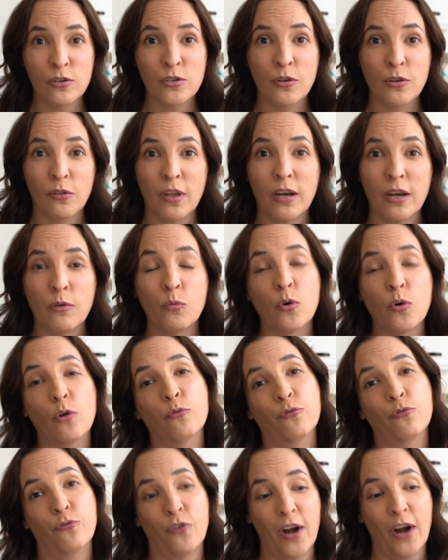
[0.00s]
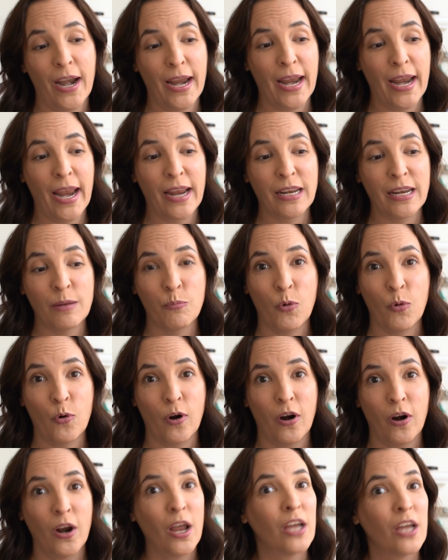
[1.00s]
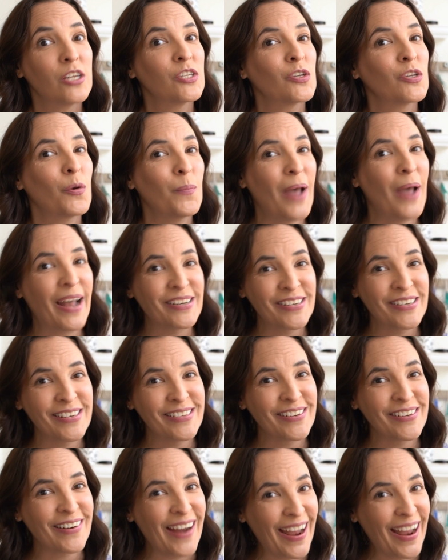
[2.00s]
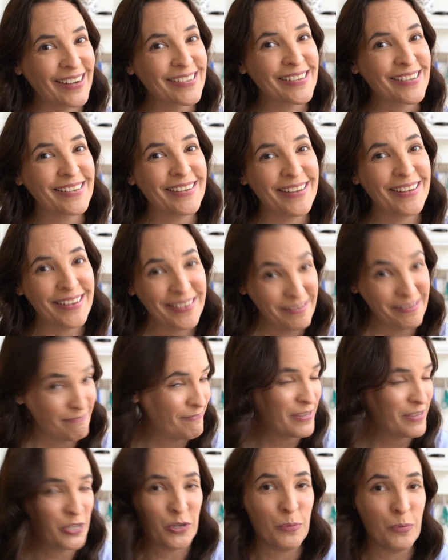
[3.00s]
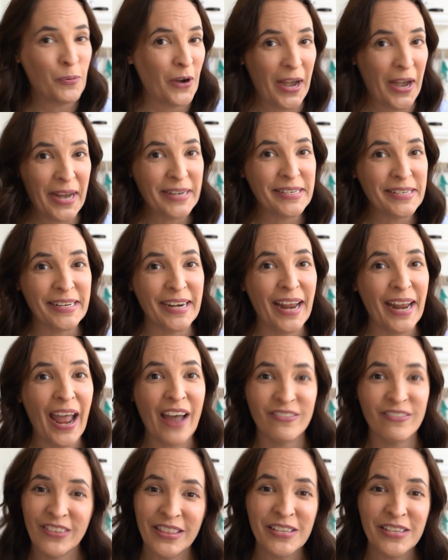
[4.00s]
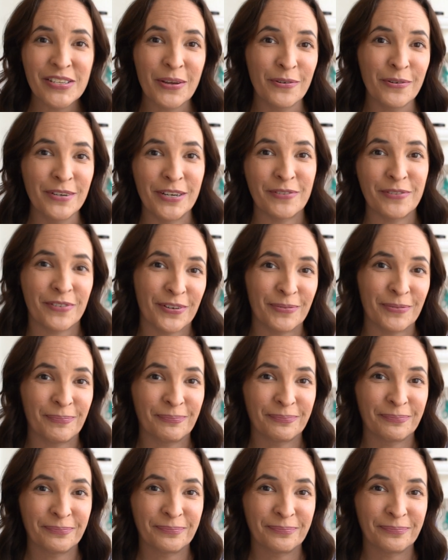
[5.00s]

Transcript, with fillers: so that it won't fray anymore. So matches are actually super handy to have in the sewing room.